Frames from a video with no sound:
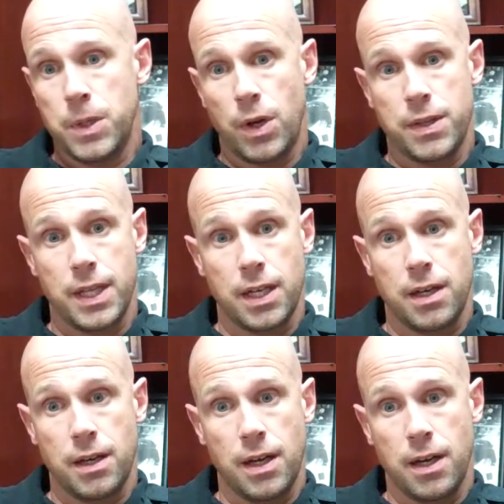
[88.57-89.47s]
I think
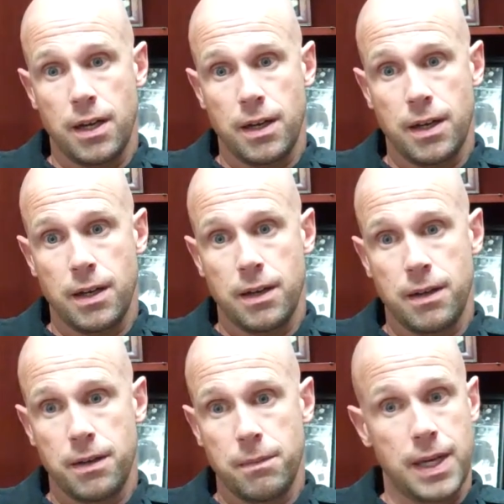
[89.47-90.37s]

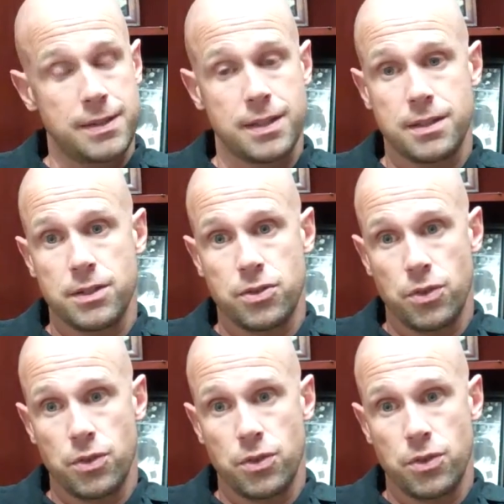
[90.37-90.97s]
my assistants